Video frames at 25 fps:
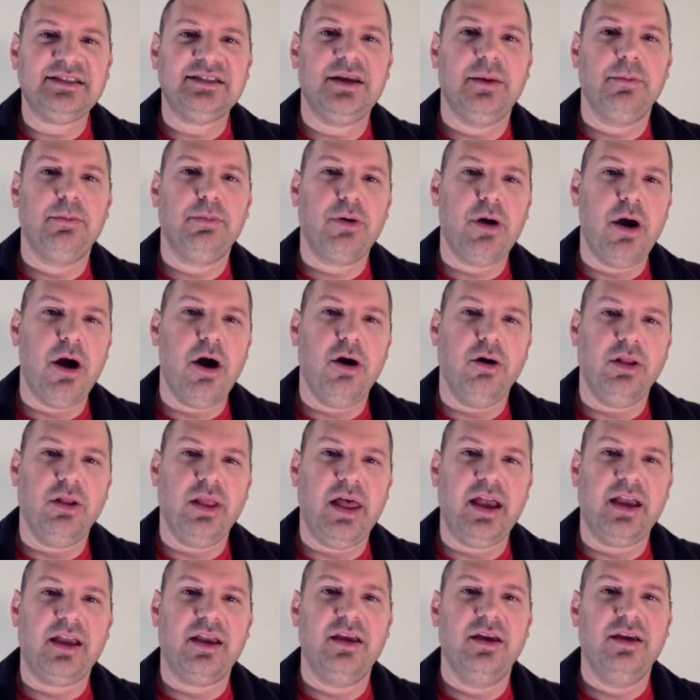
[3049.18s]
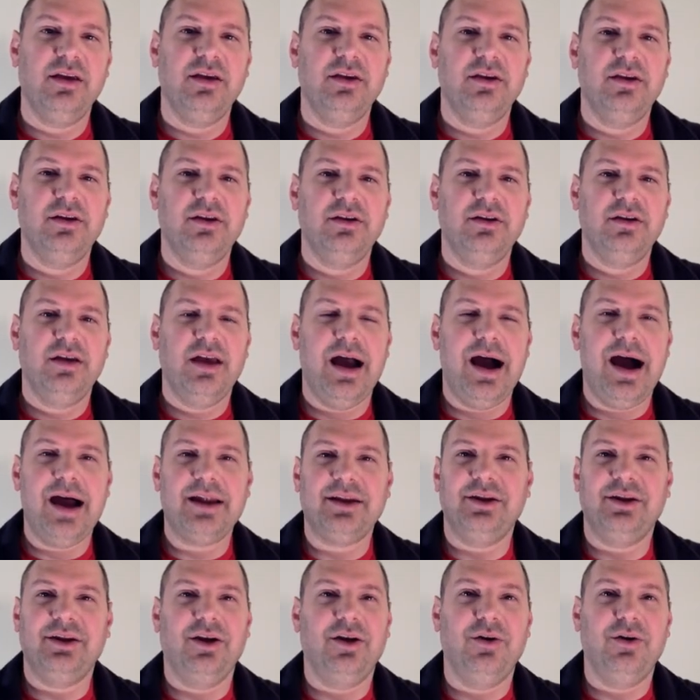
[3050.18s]
Pro, like, I
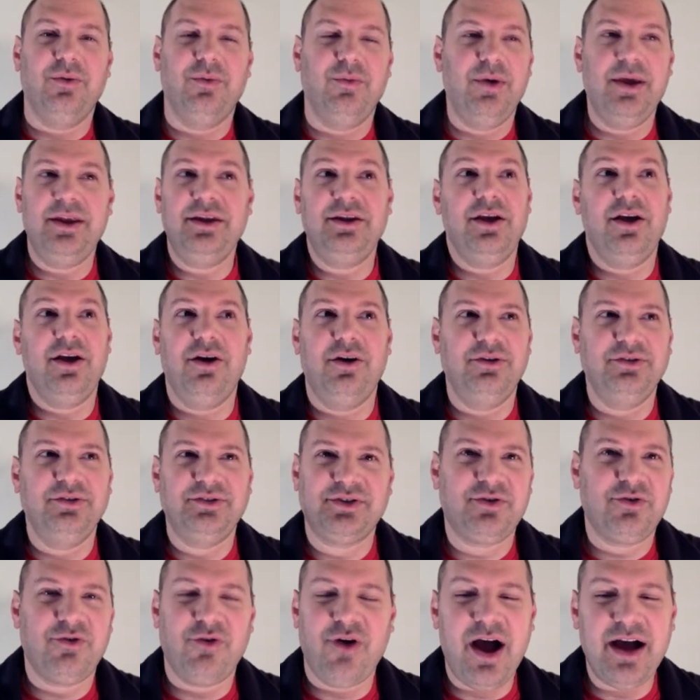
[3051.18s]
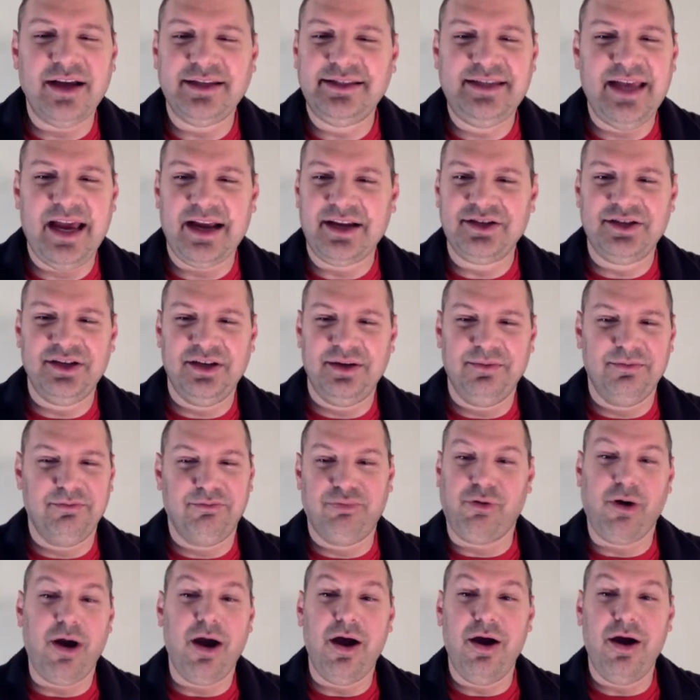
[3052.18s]
don't know, Windows cross-section
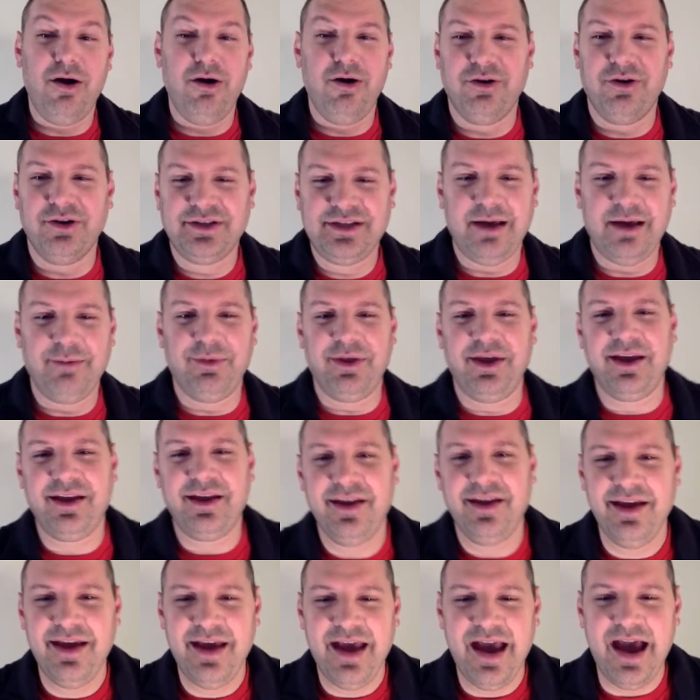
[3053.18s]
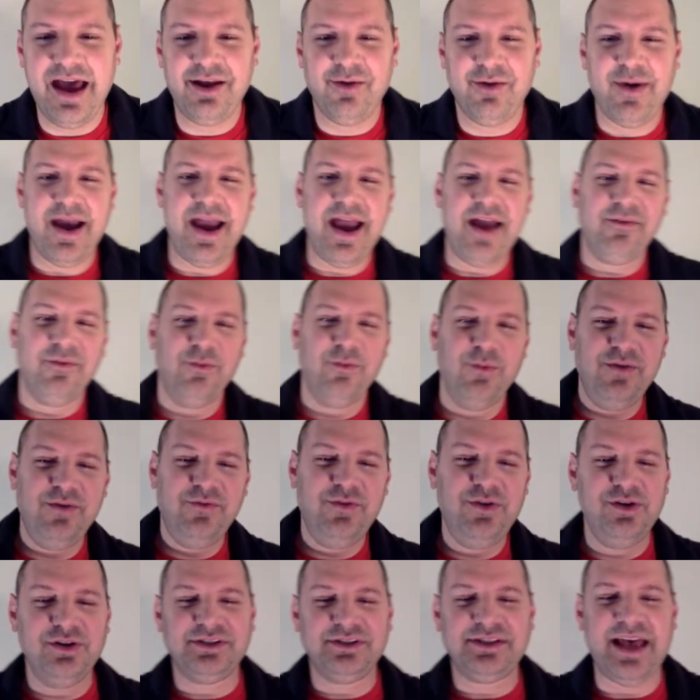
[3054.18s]
Pro or something. Anyway, we've
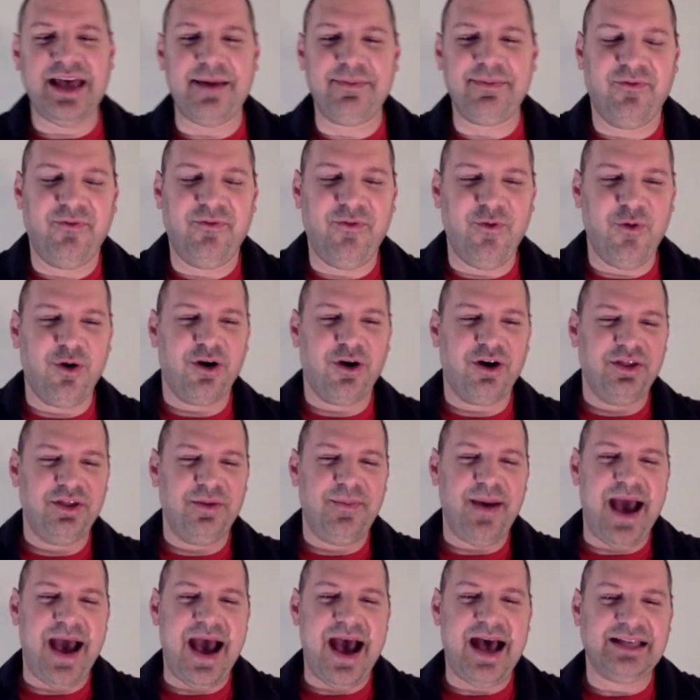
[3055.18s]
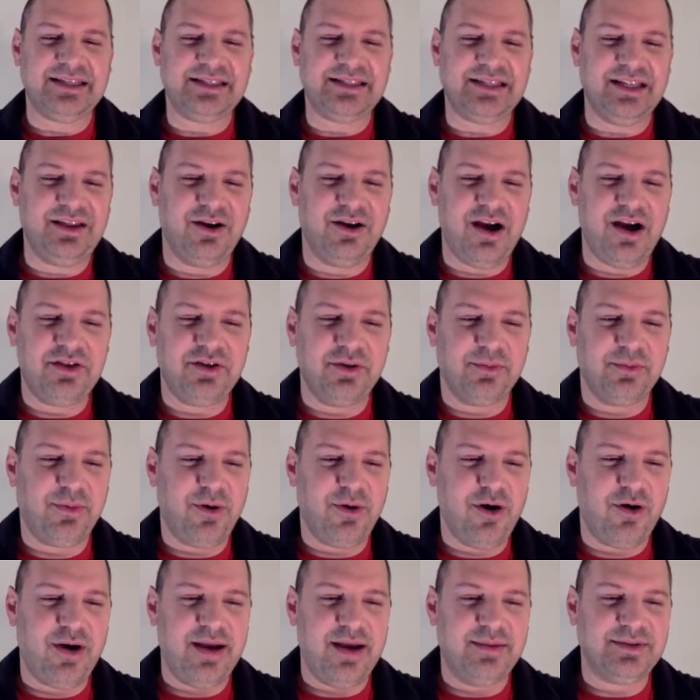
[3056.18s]
used that before in the past, and there are other
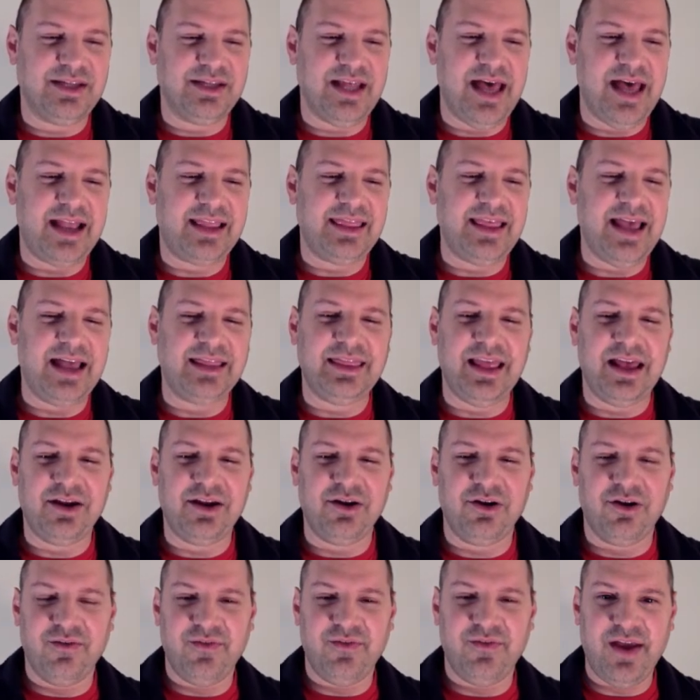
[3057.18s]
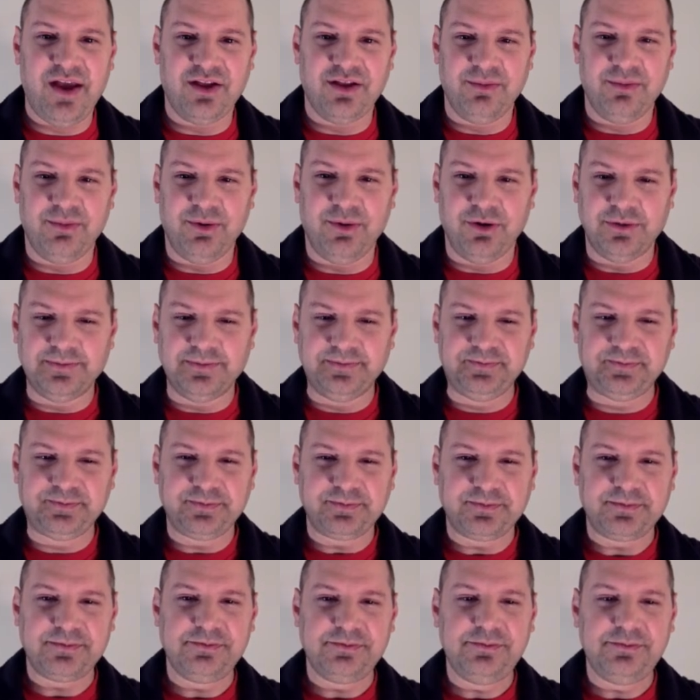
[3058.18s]
programs like that that are available.
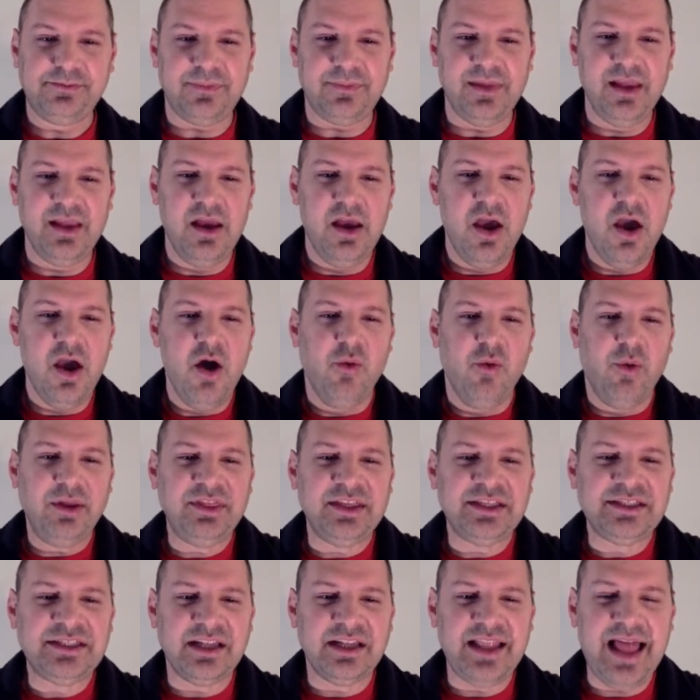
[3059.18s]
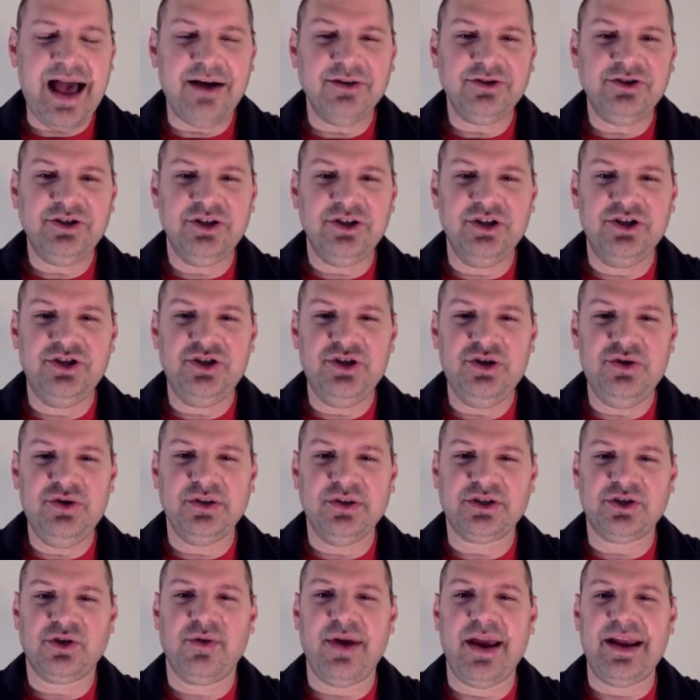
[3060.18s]
What this allows you to do
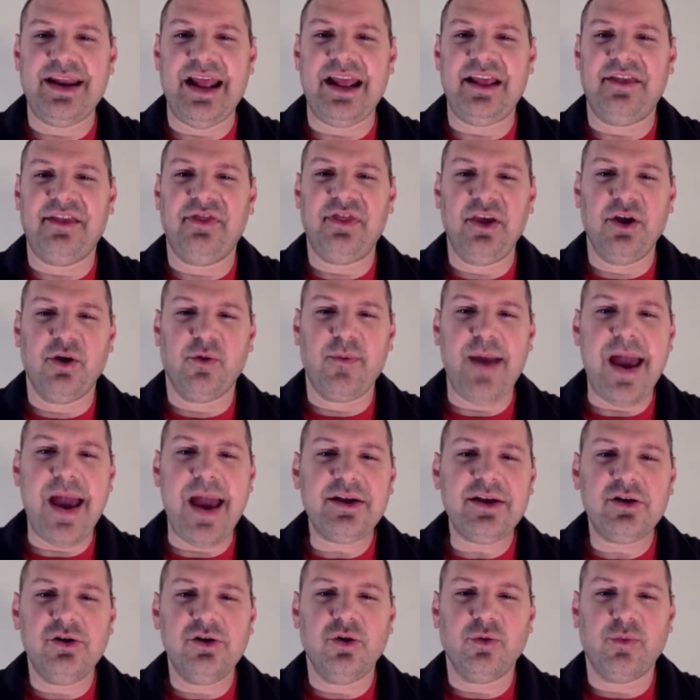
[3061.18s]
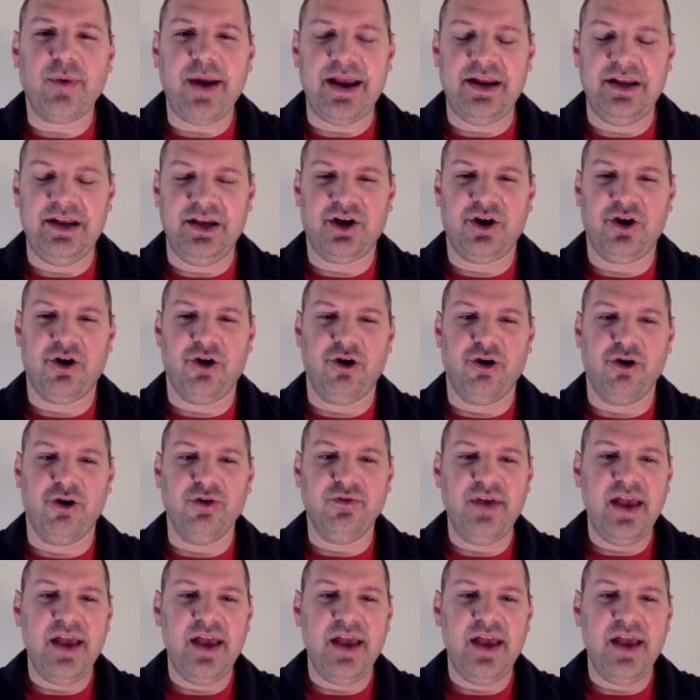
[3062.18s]
is create a theoretical rating curve